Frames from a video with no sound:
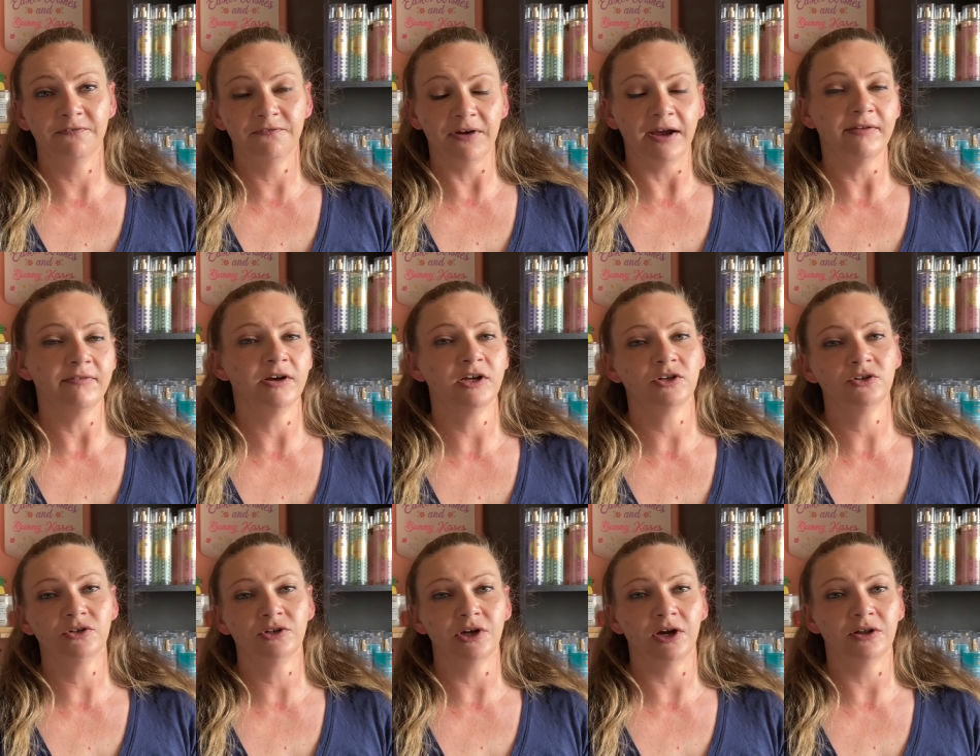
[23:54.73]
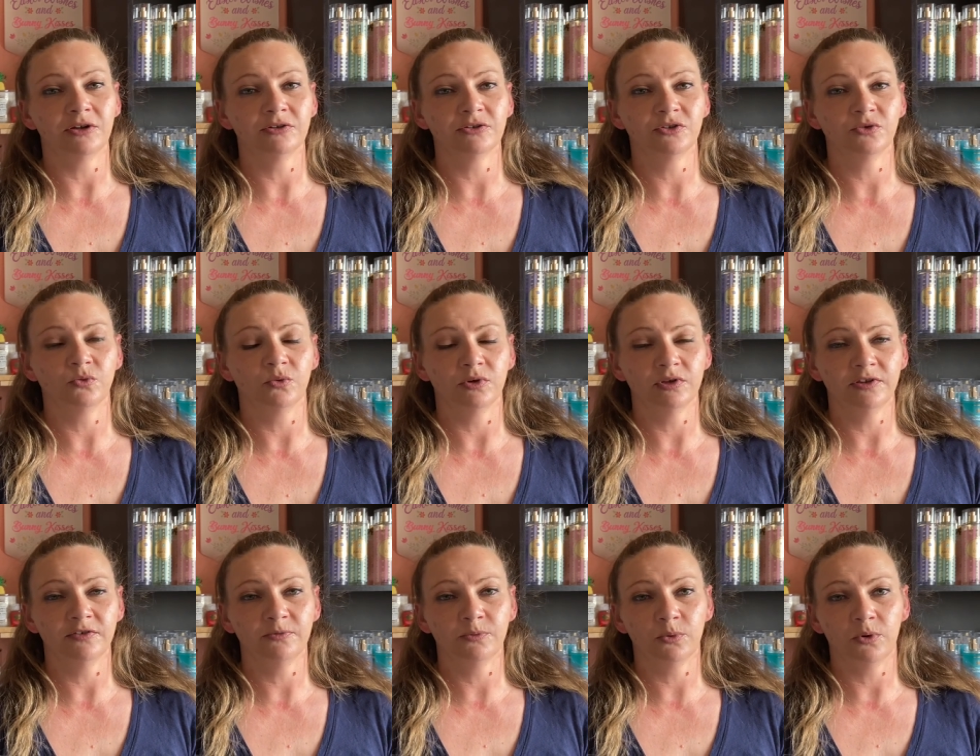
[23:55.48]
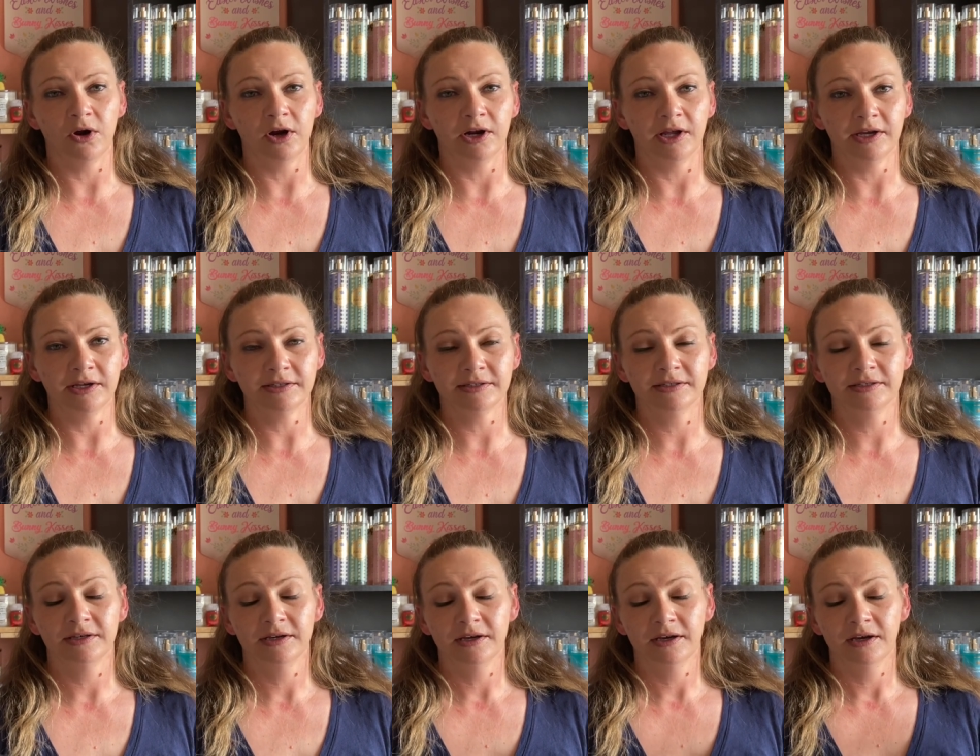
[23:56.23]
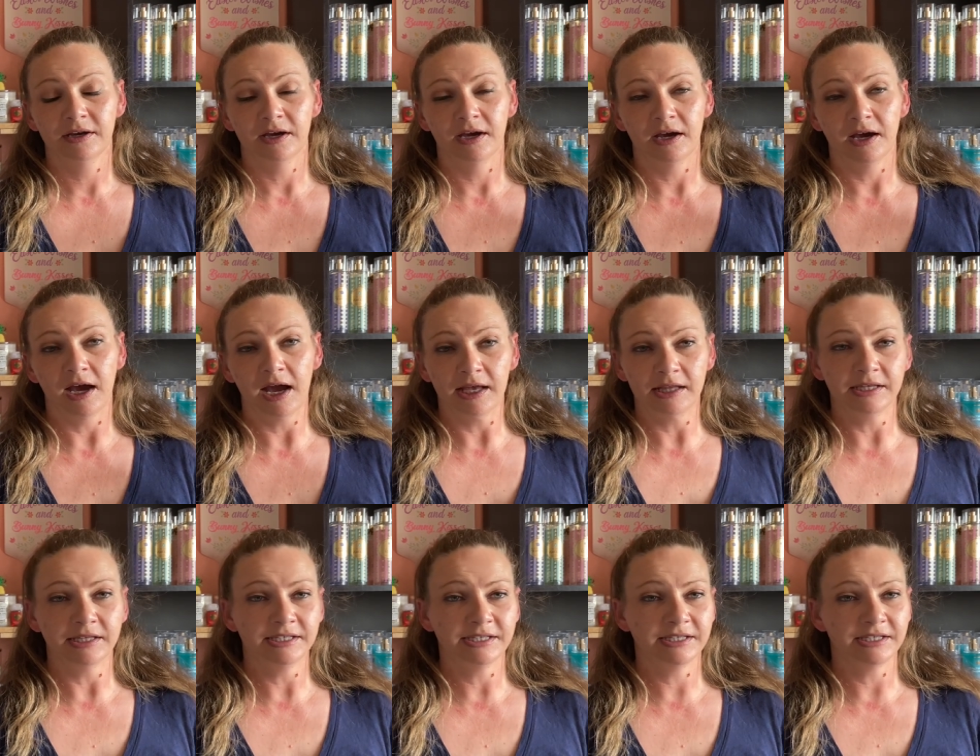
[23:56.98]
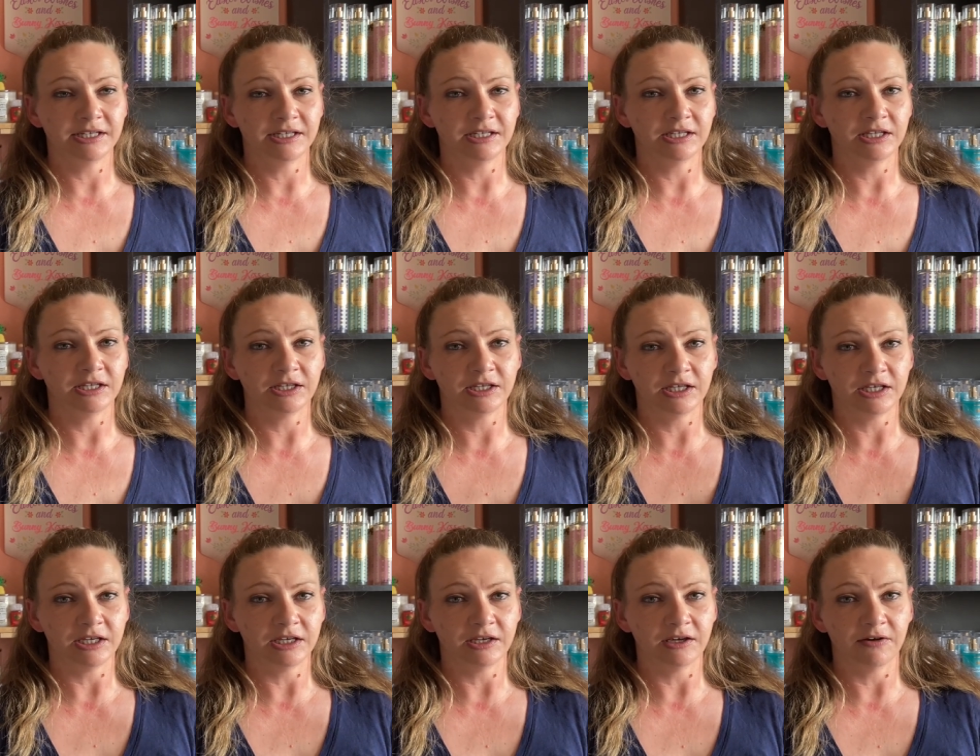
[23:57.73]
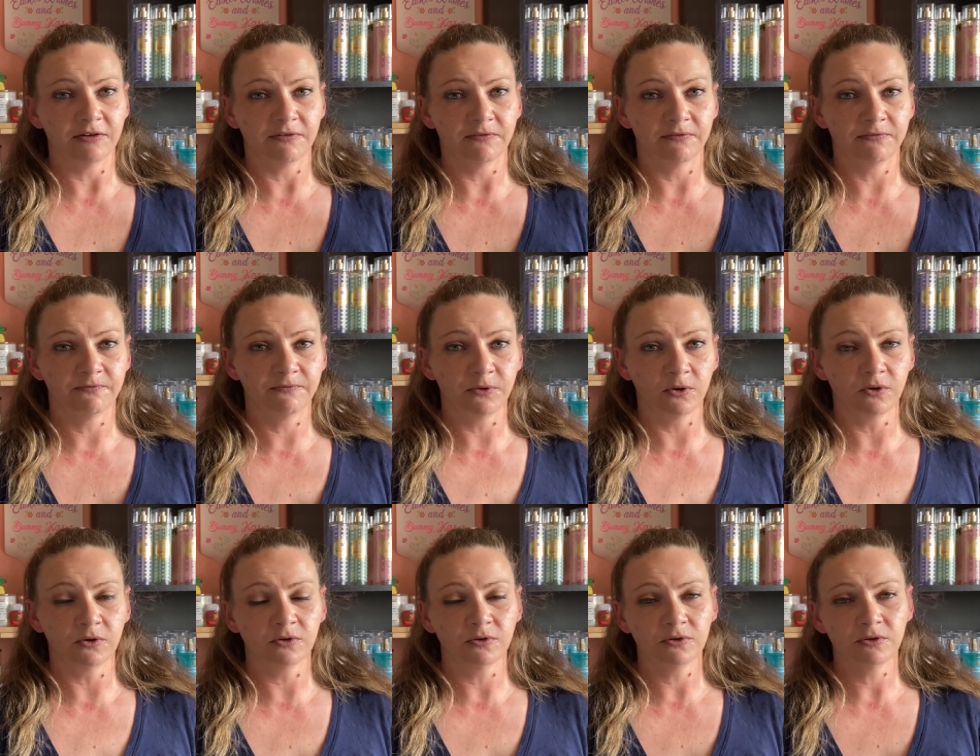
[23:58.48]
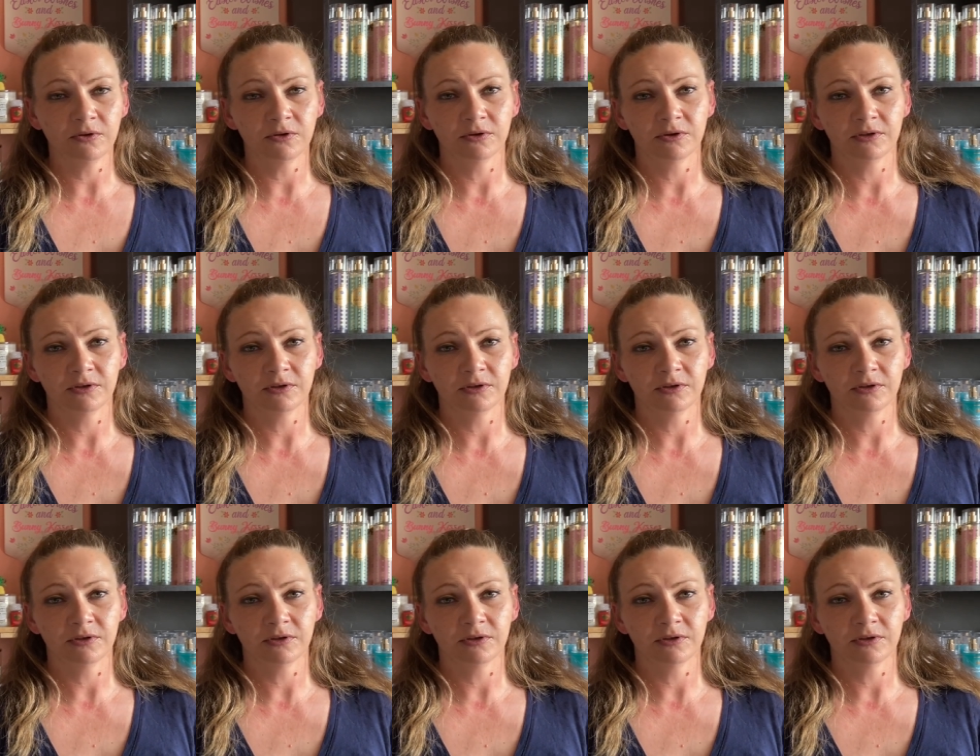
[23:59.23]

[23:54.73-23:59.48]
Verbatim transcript: $500 worth of product. I listed the full